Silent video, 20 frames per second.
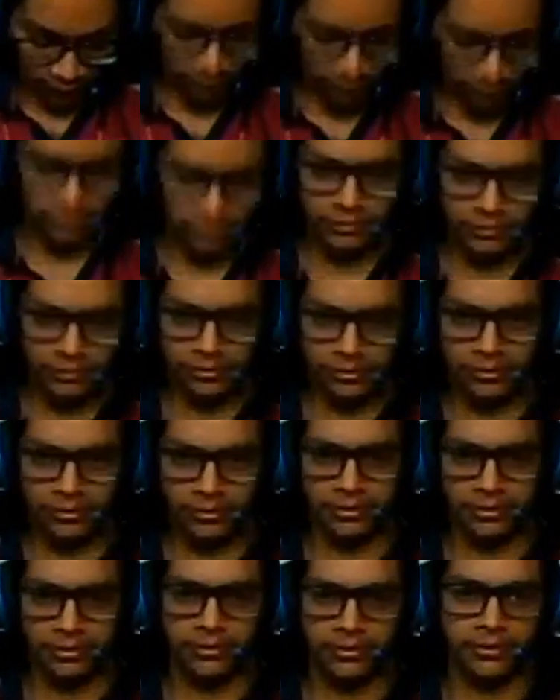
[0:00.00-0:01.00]

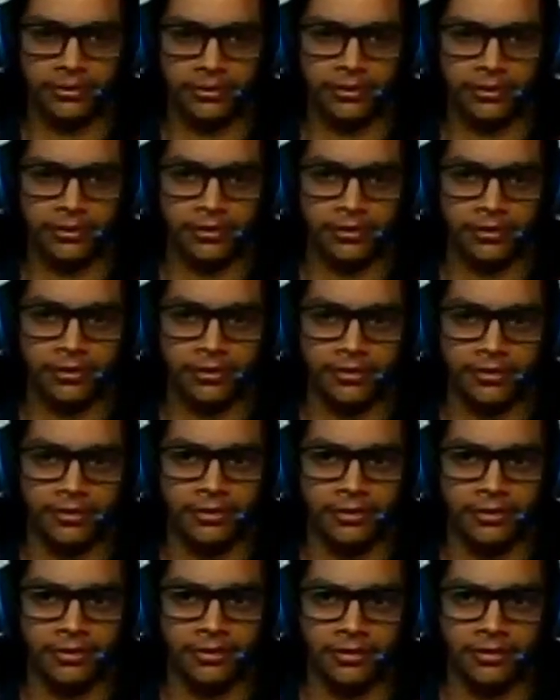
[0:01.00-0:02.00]

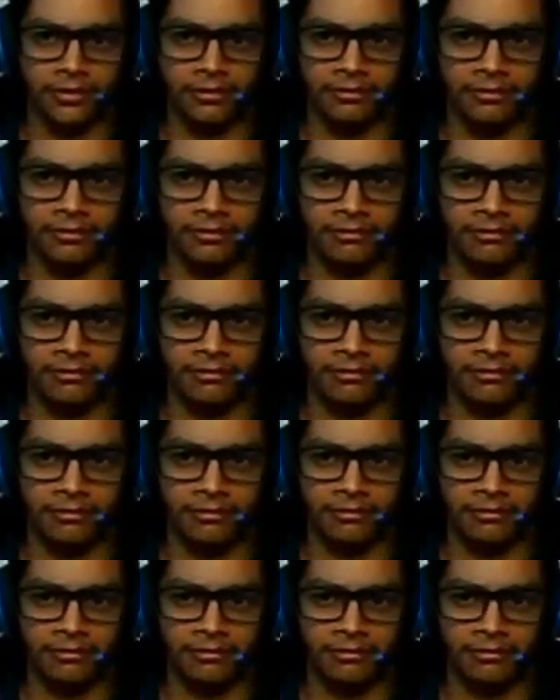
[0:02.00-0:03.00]

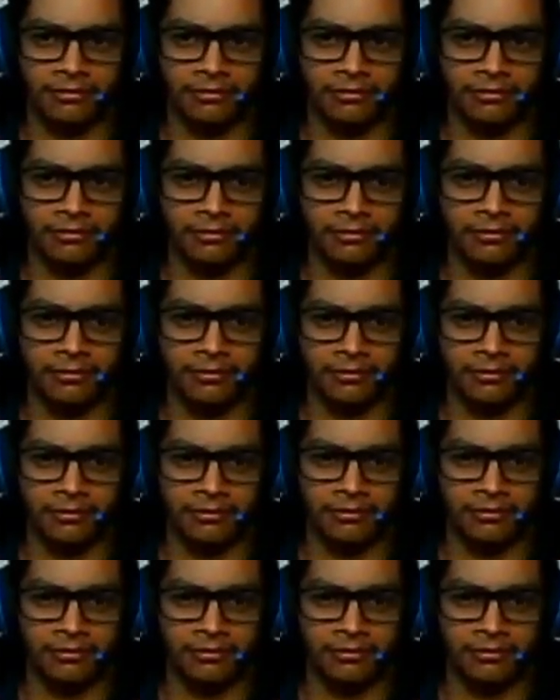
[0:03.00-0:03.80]
Nobody speaks.